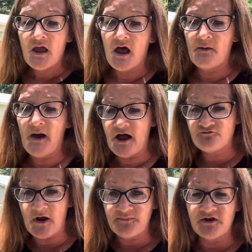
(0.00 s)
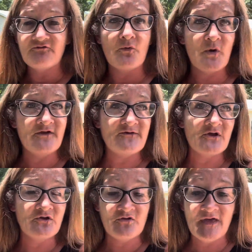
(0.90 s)
Um, I'll drop the different ways you
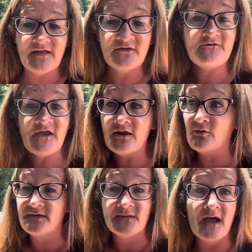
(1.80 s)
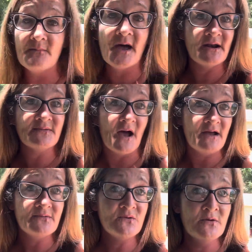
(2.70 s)
can do that. This channel is not
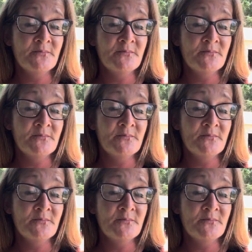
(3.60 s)
monetized.